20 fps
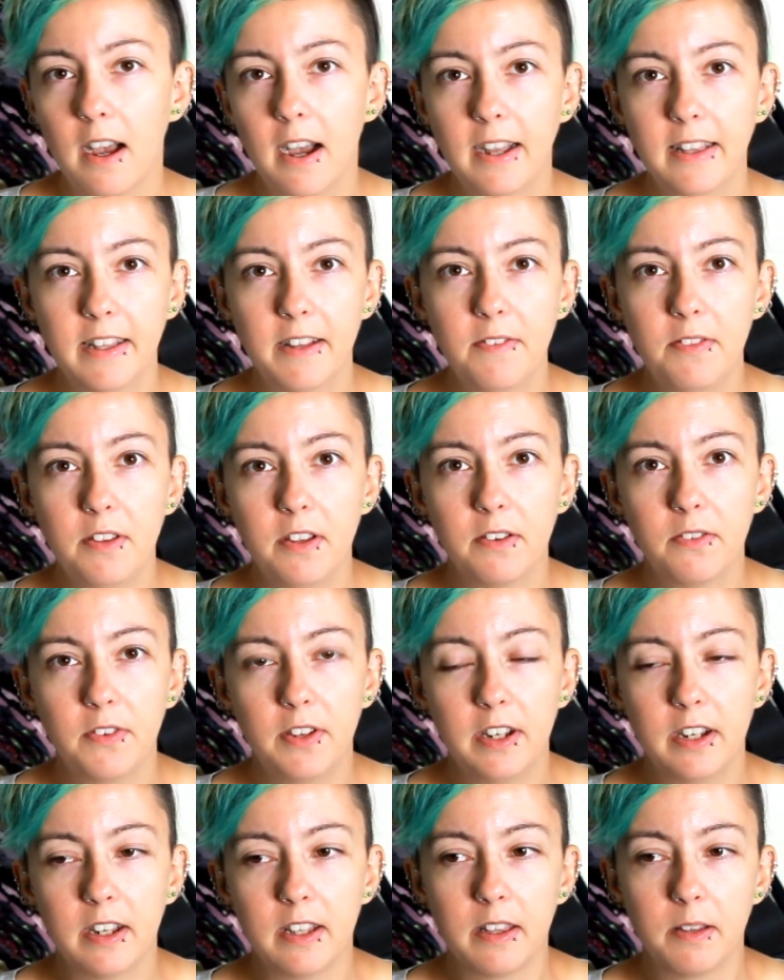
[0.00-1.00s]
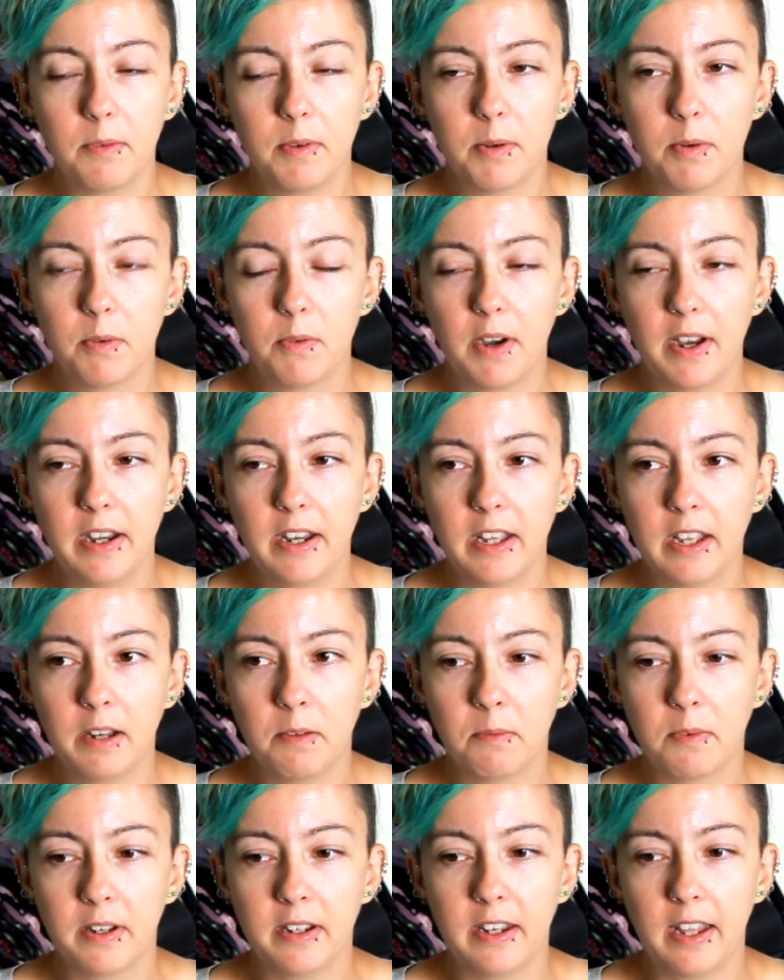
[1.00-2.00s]
I left the arena that we were writing
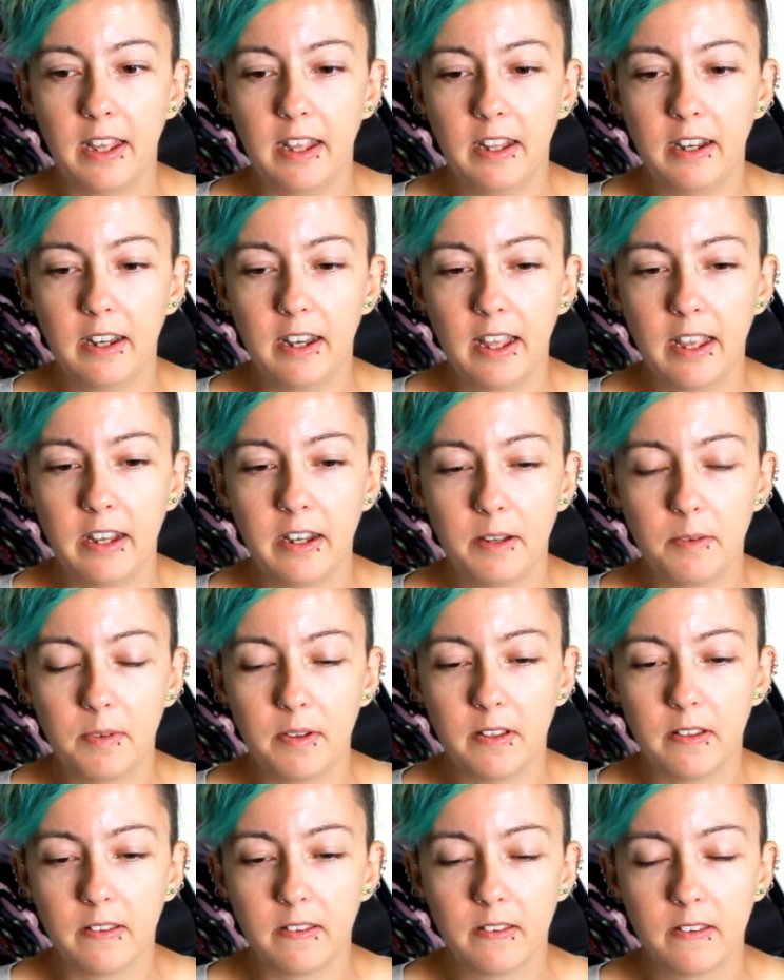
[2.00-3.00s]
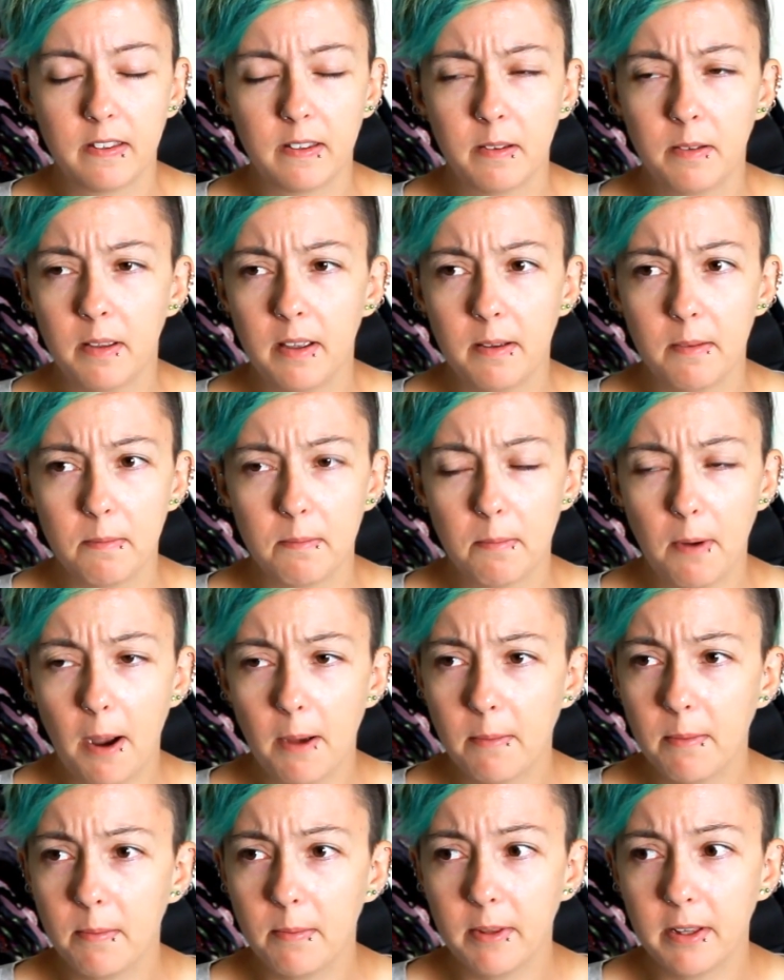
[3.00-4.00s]
in one night, and it was
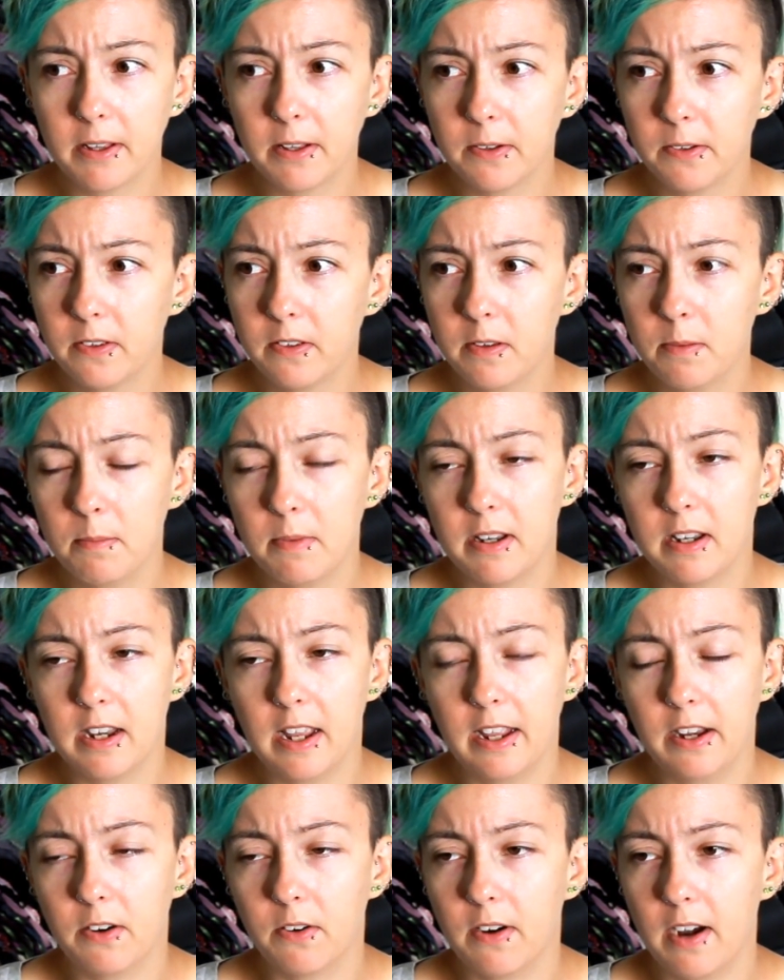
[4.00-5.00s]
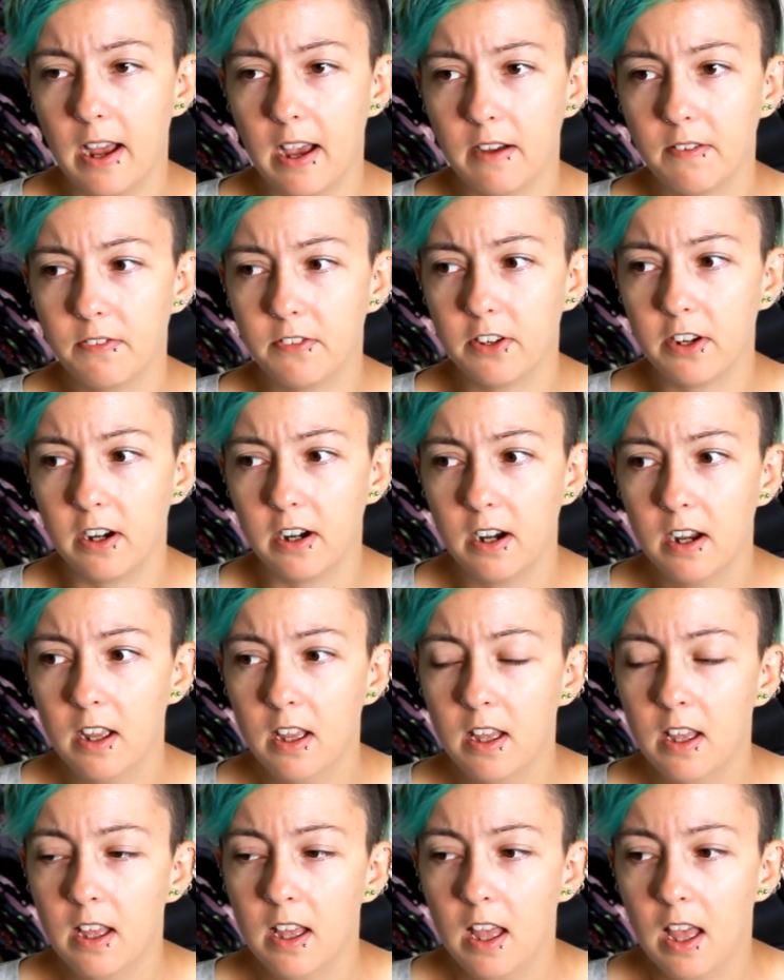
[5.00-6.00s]
probably close to midnight or after,
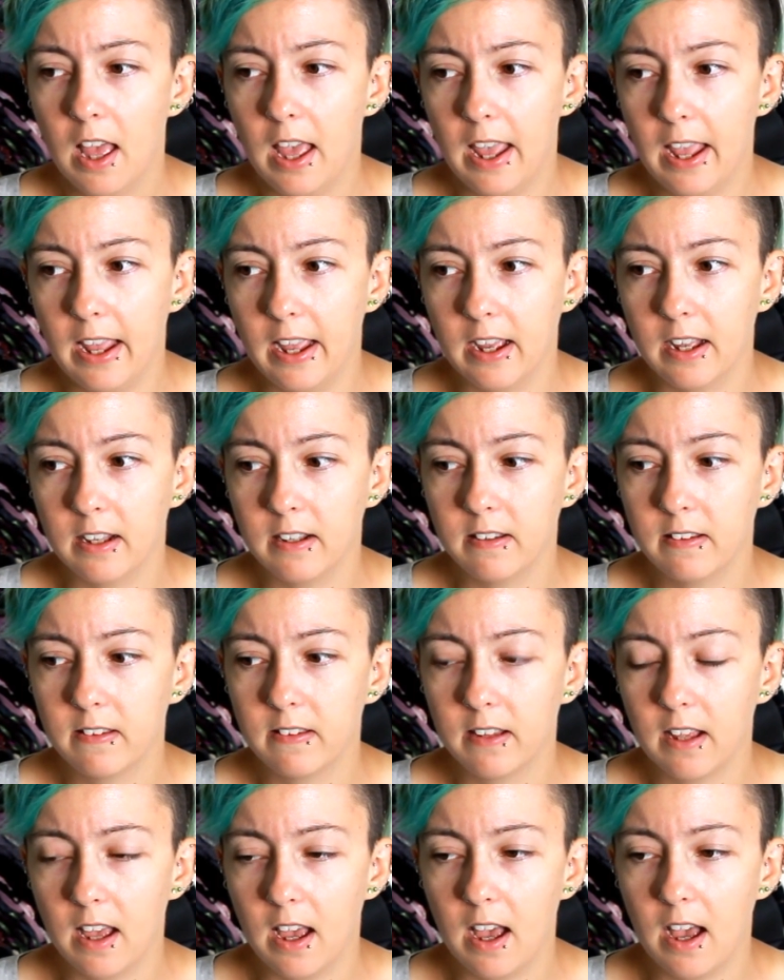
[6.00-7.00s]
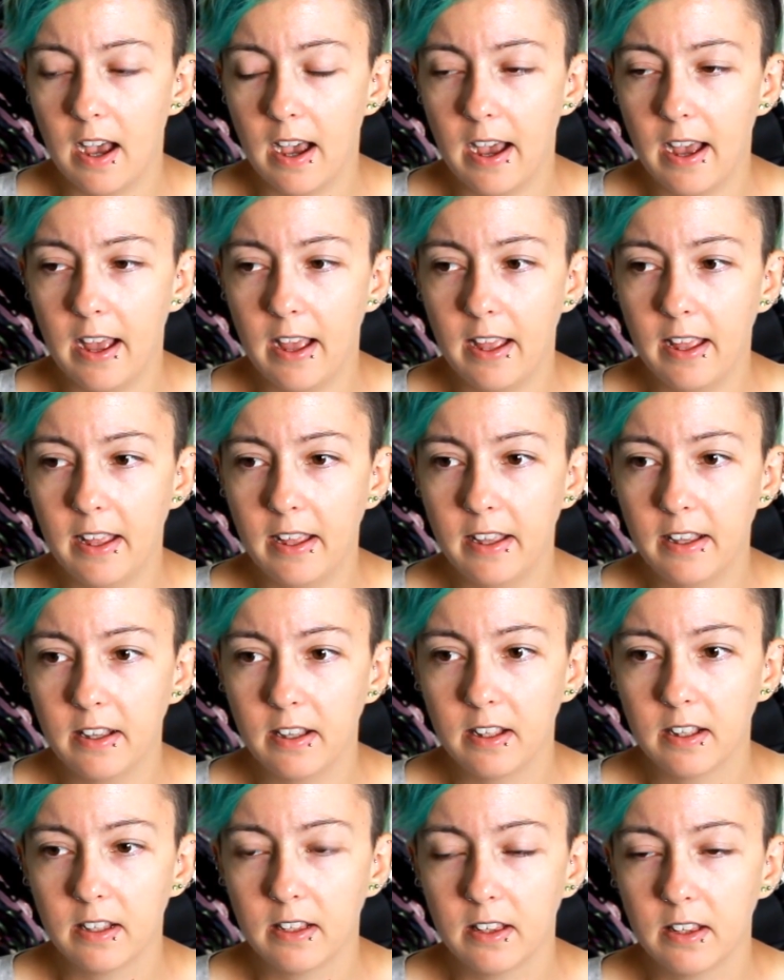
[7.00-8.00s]
and I
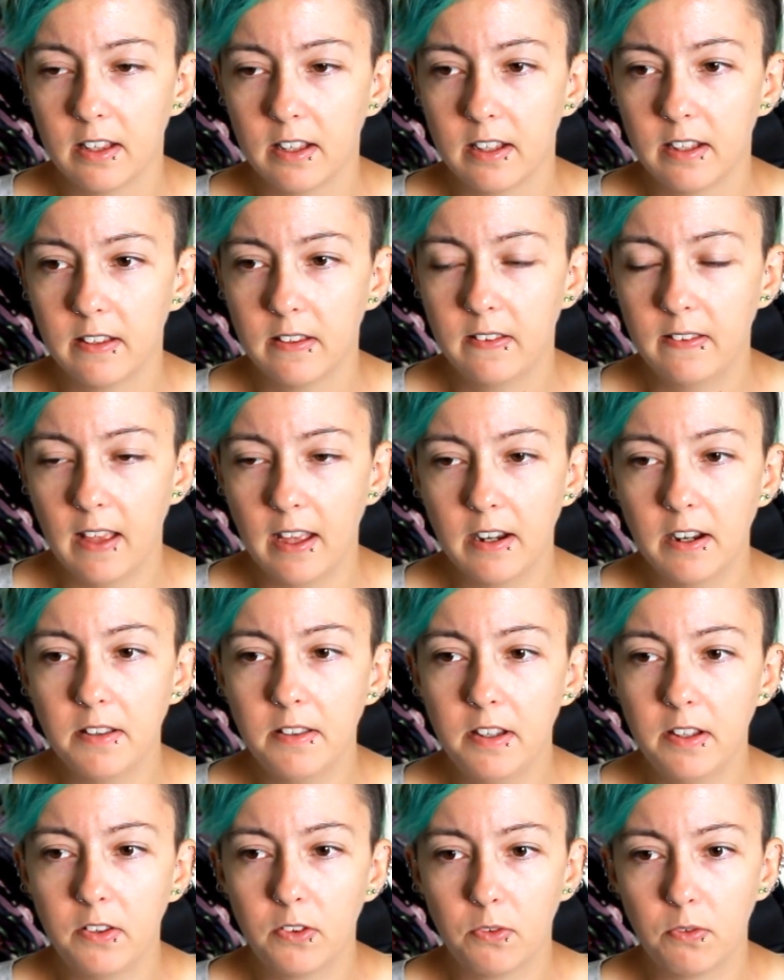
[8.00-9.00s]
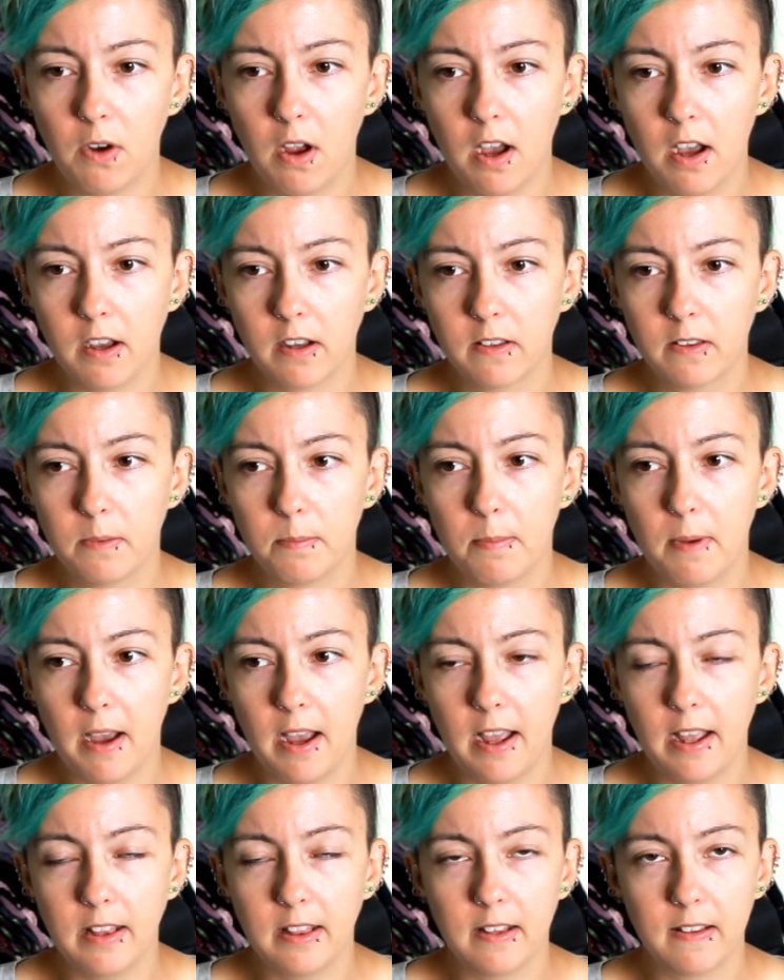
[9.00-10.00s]
sat on these rocks
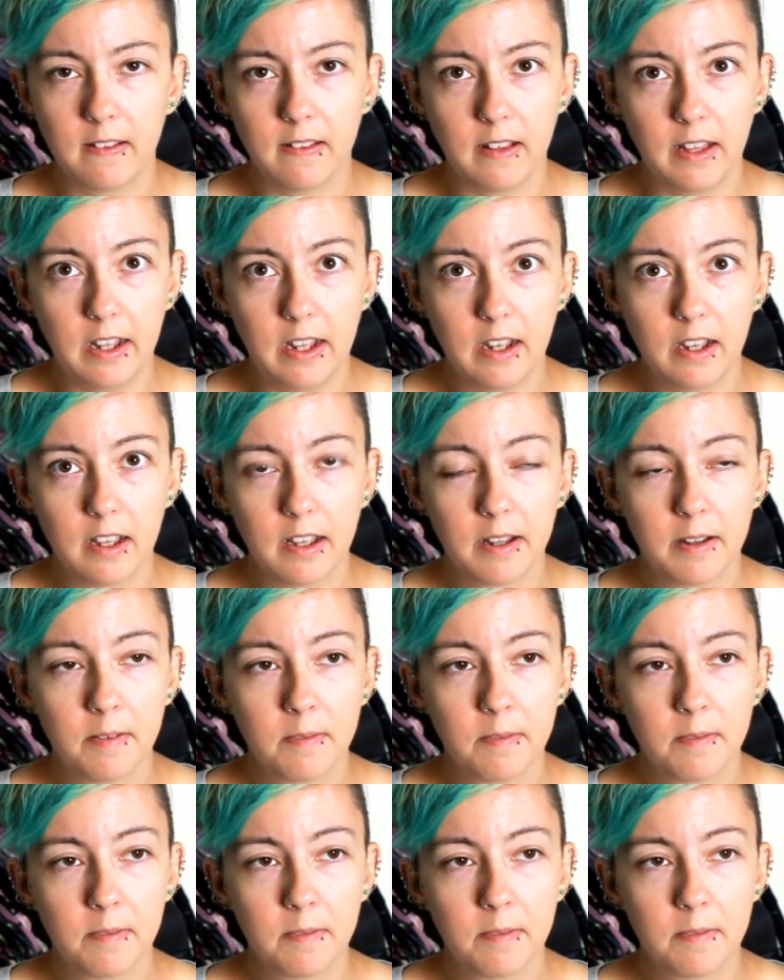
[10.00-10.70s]
by this lake,